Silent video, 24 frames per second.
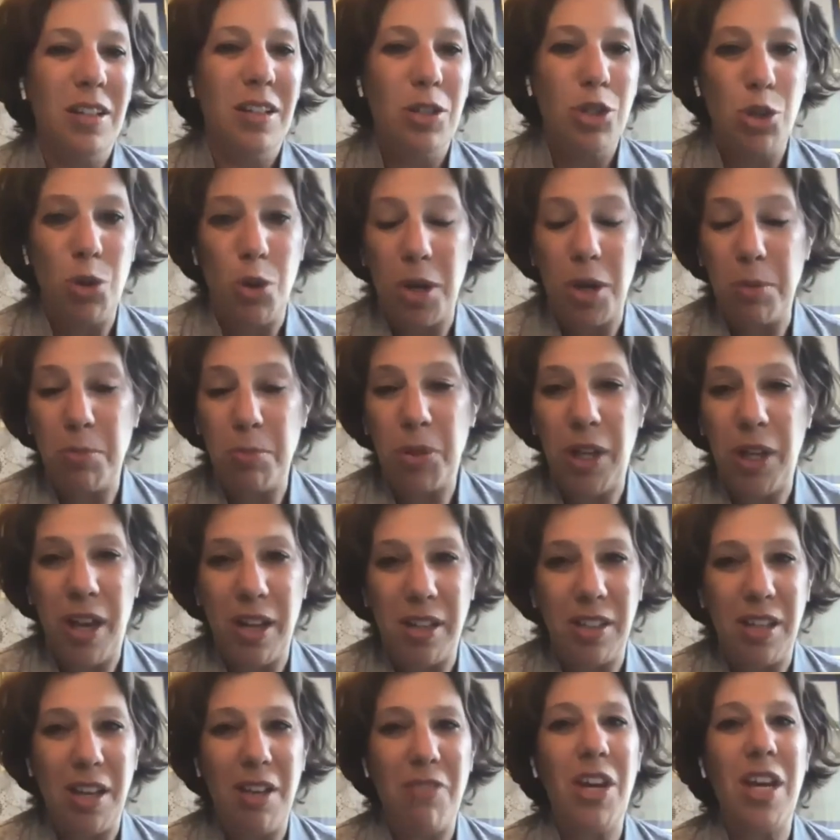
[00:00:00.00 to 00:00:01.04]
doing
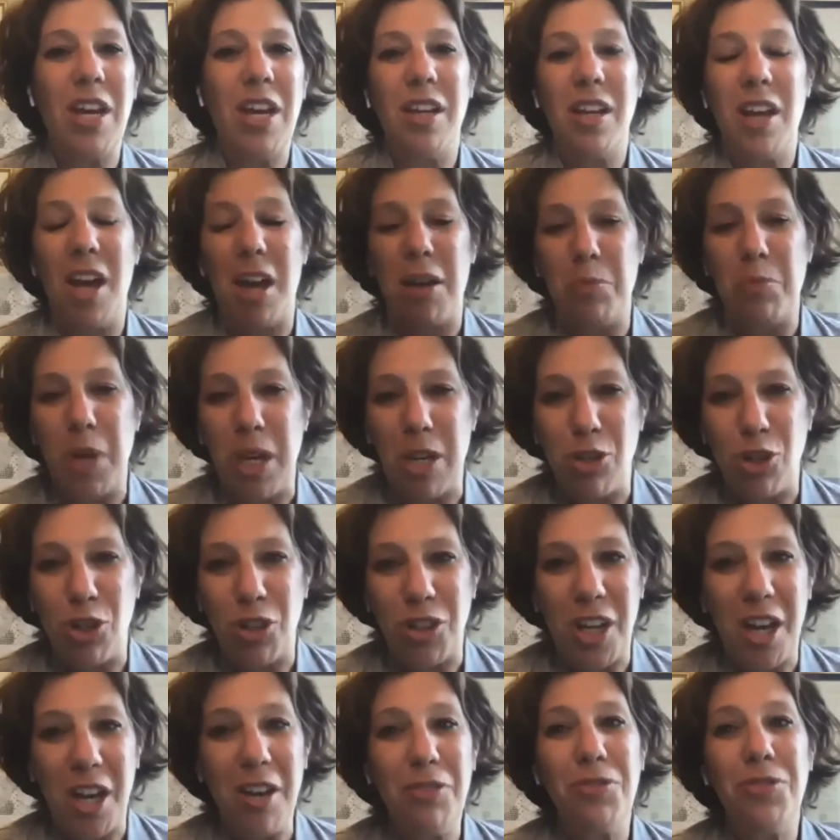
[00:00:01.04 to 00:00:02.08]
planned giving and major
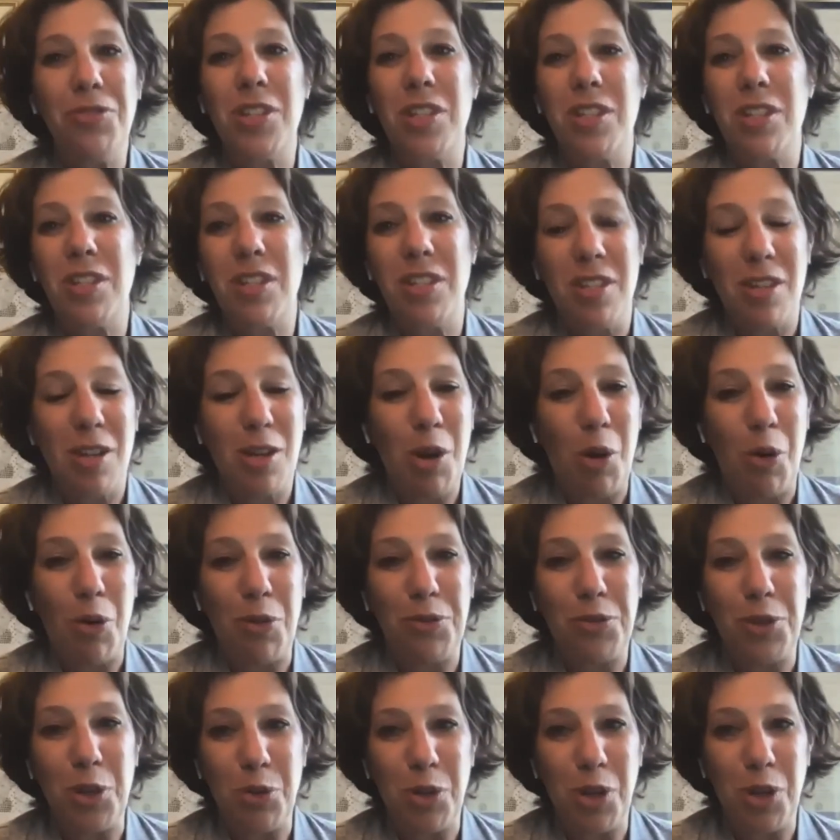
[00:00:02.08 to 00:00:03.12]
gifts, you know, a
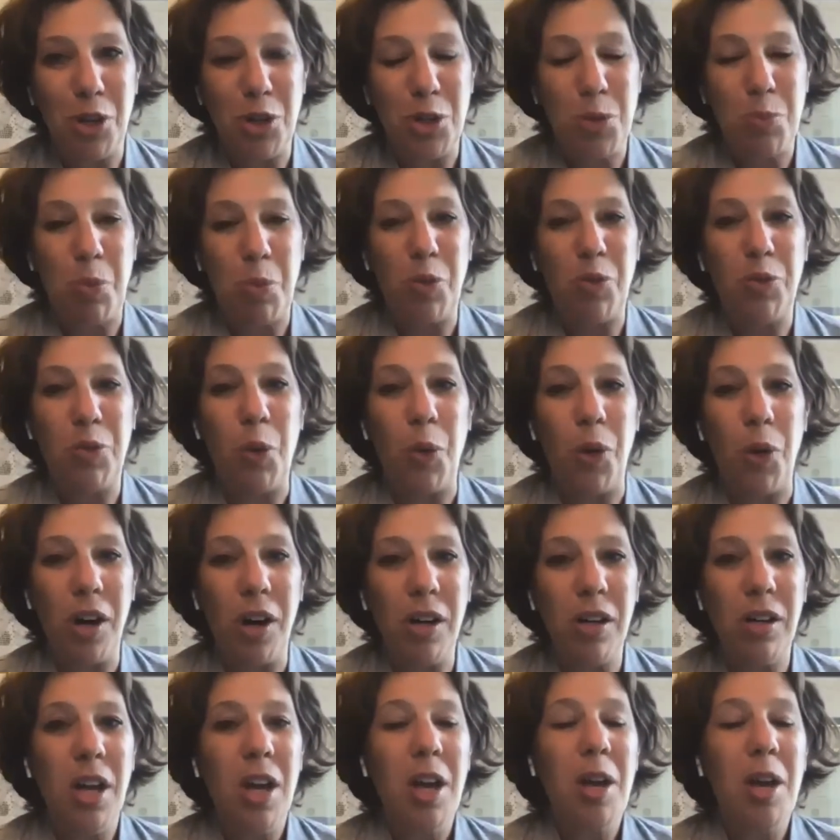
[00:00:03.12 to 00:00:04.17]
few years
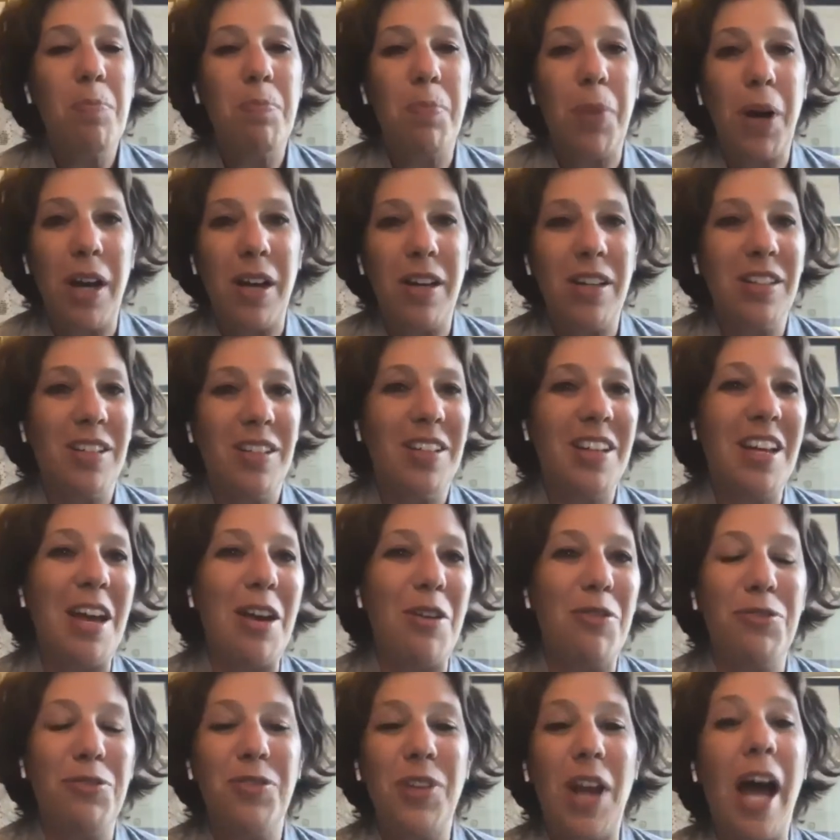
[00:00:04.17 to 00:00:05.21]
before, but
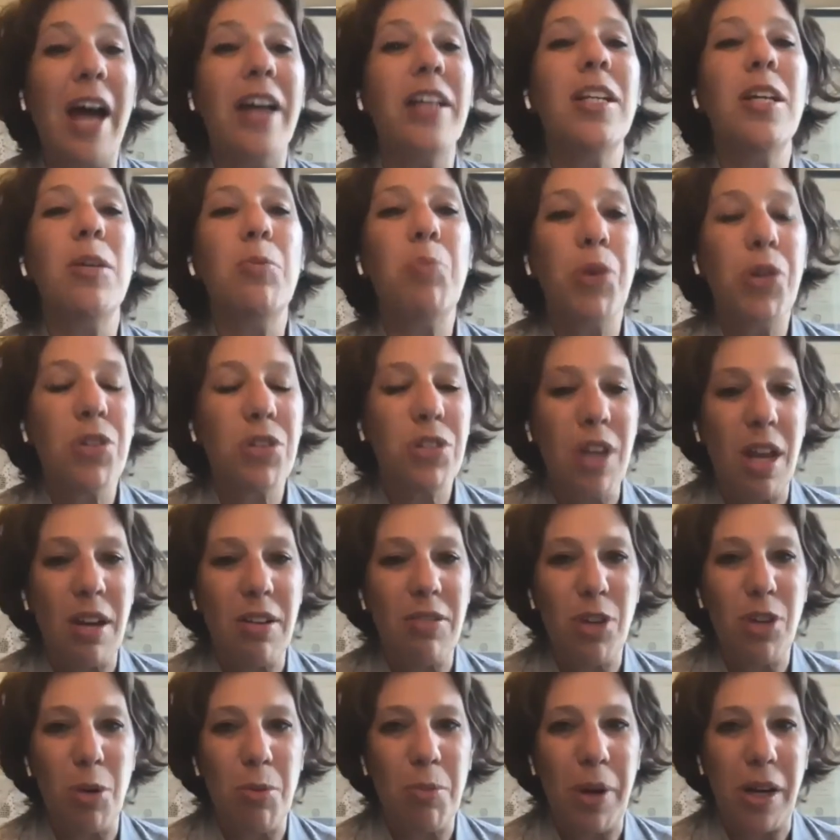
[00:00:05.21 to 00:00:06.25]
if 90% of
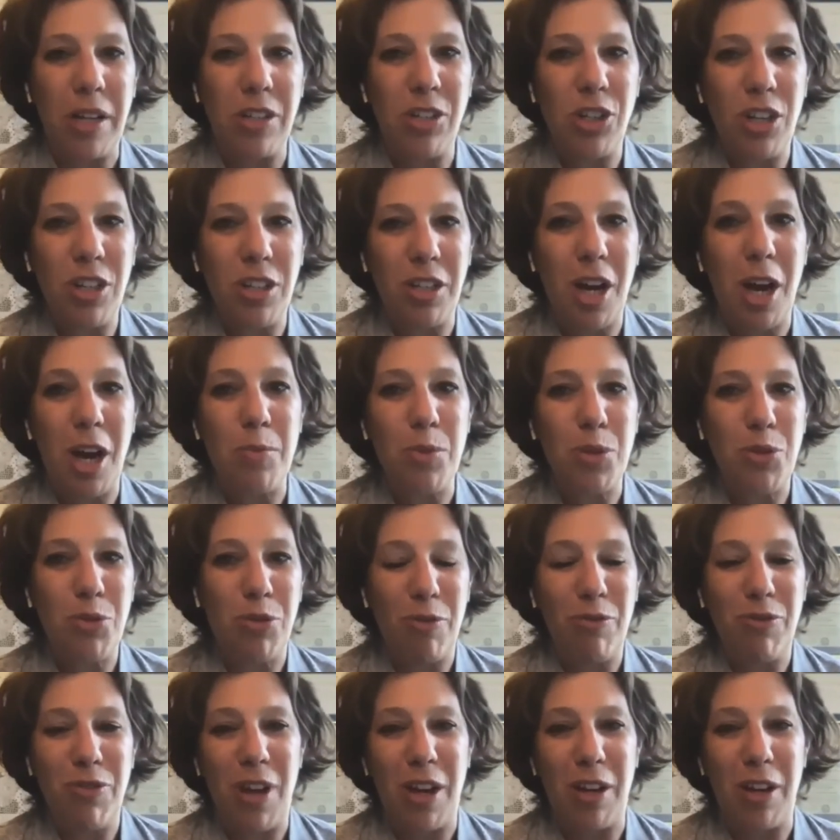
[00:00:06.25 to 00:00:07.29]
your budget comes
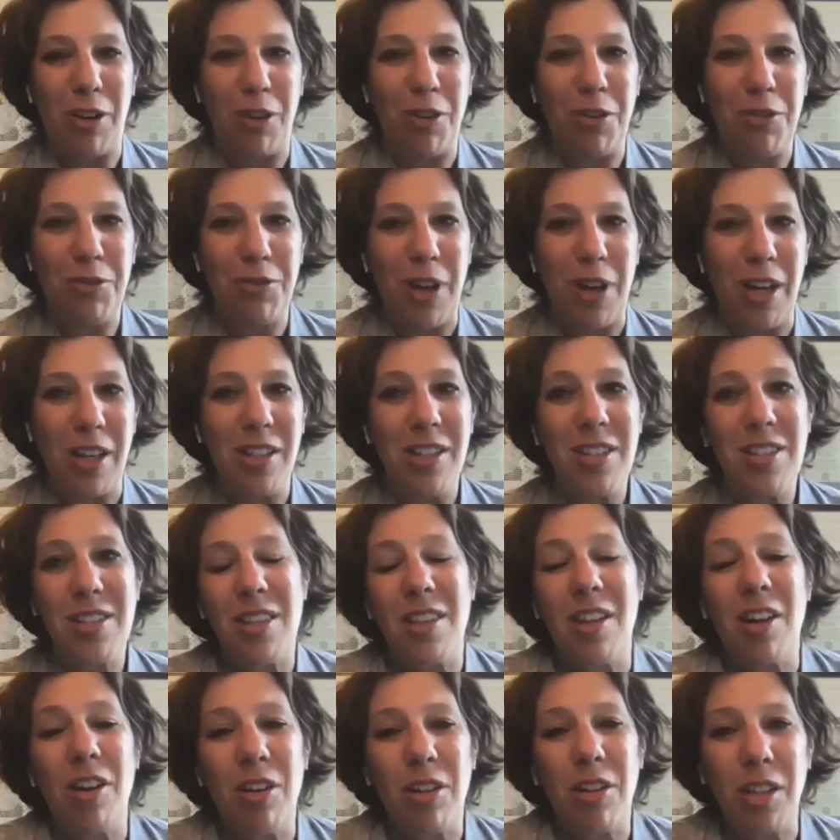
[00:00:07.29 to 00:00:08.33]
from federal funds and
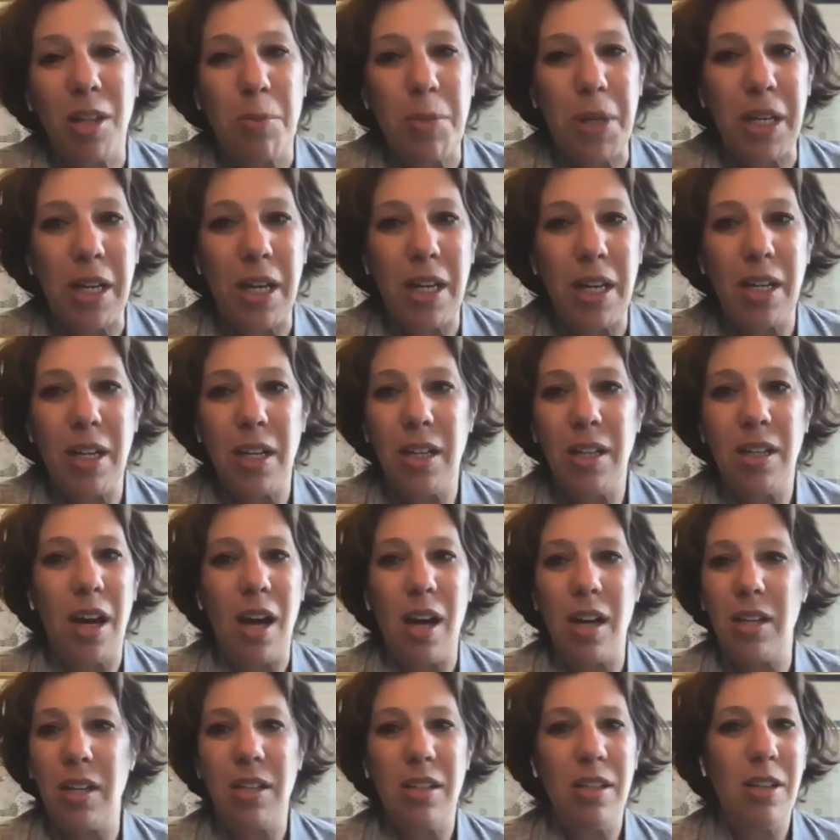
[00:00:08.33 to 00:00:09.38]
they're eliminated,
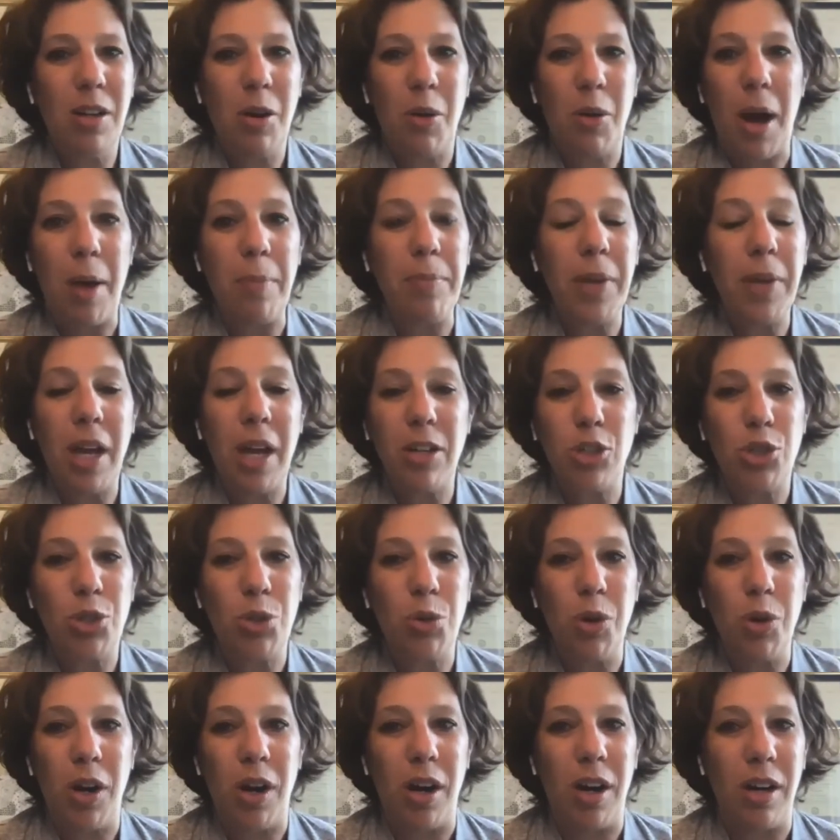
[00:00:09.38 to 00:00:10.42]
you know, I'm not
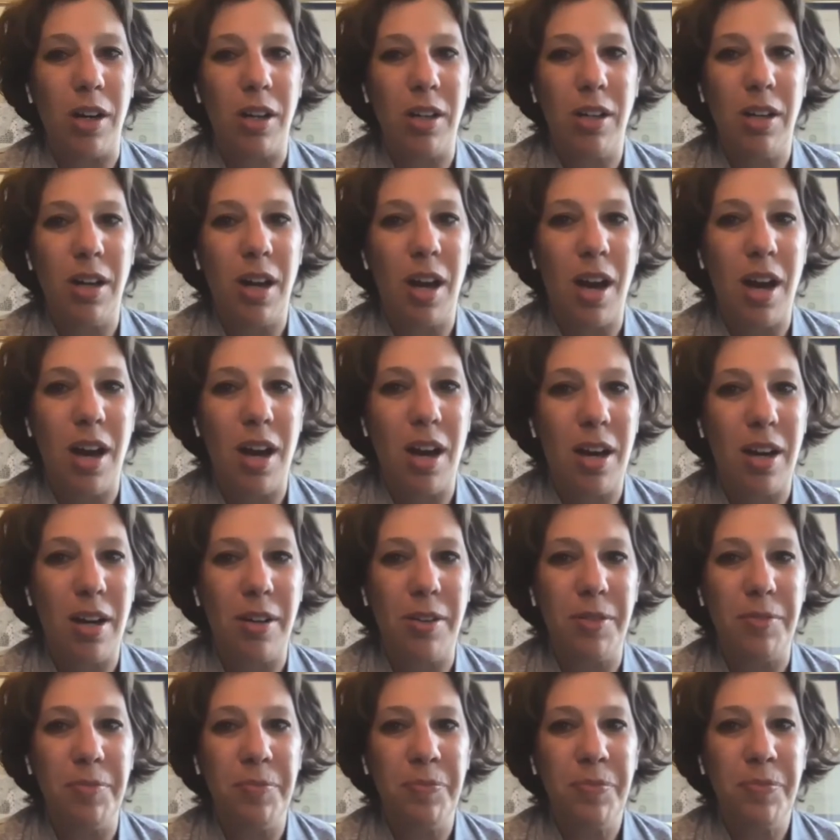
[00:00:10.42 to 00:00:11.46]
sure. Uh,
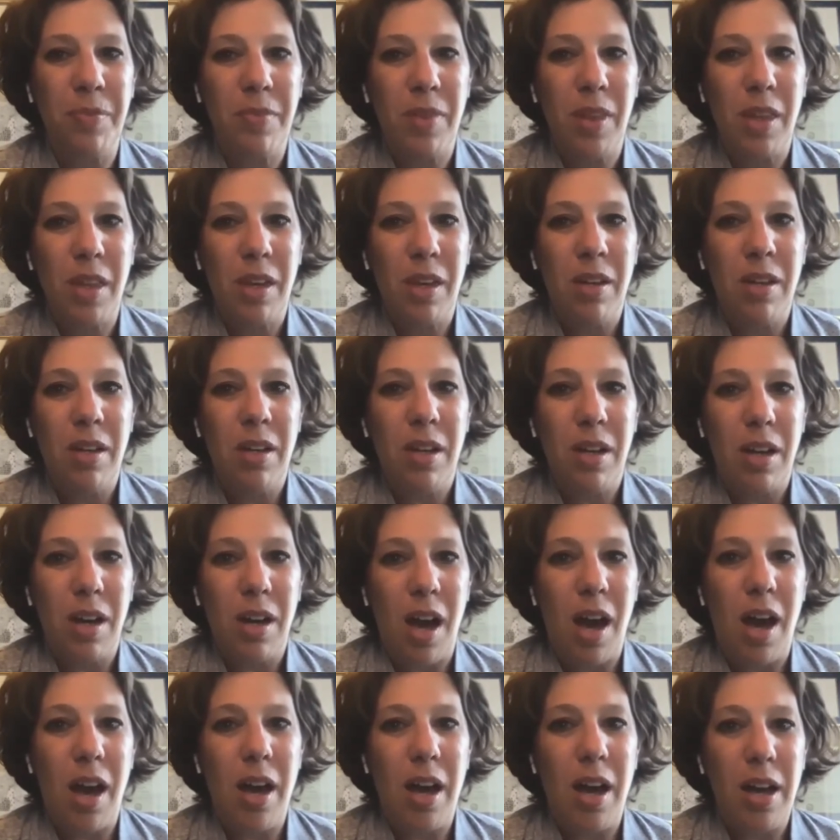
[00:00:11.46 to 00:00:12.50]

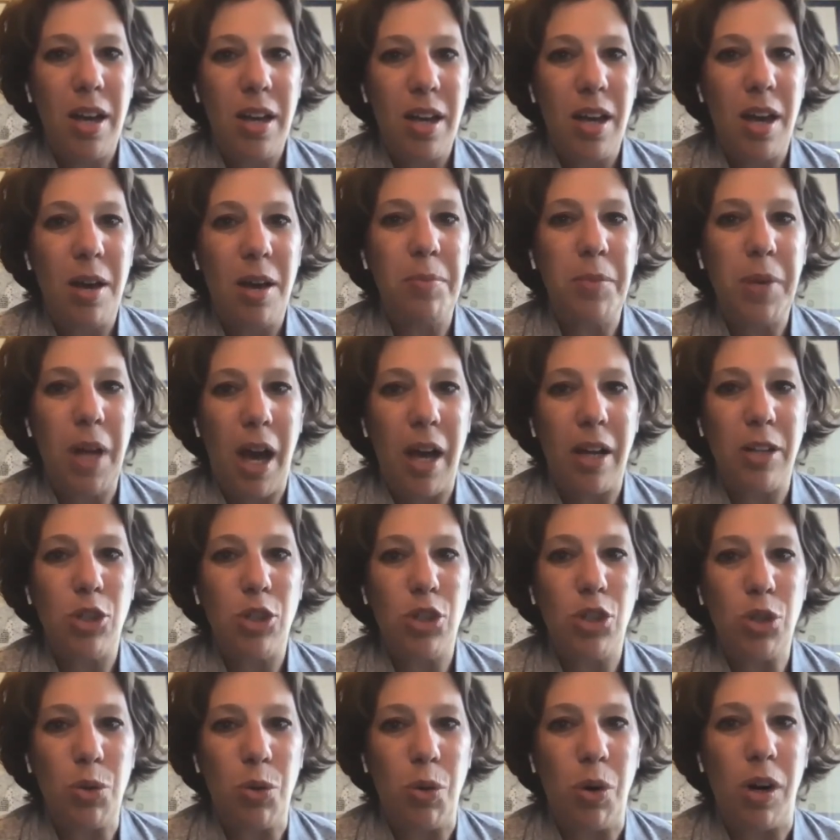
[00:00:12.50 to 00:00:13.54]
I am not
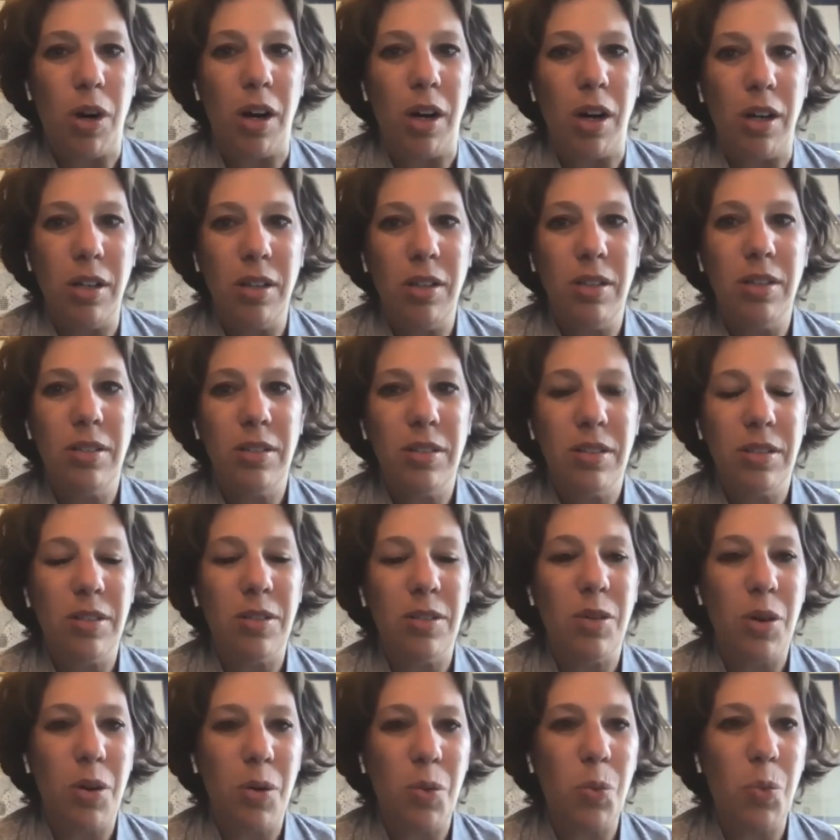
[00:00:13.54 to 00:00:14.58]
sure
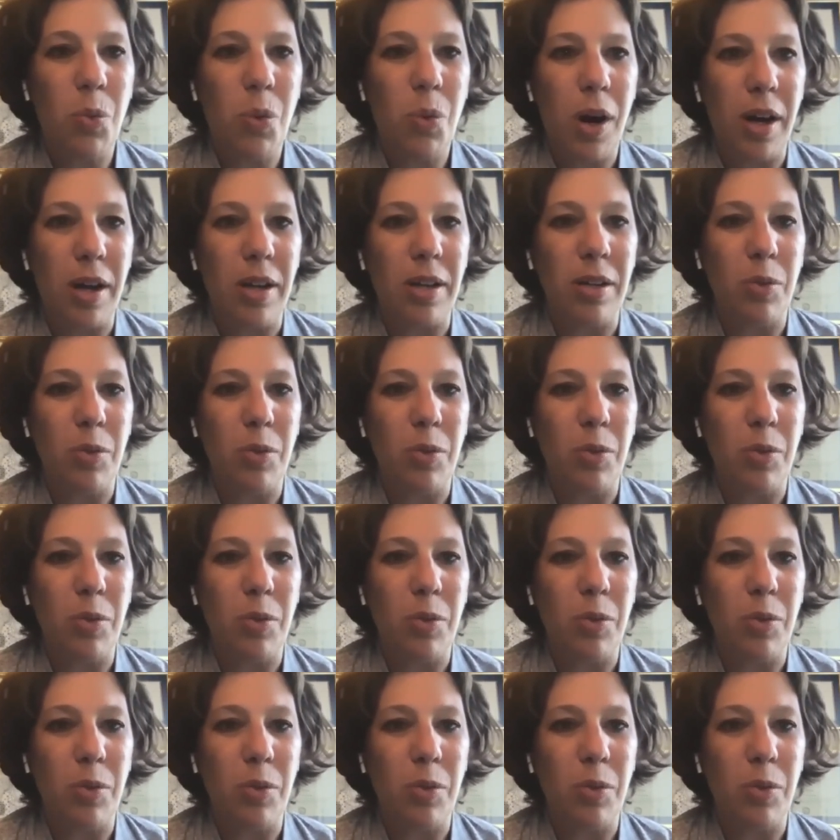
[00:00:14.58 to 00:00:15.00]
what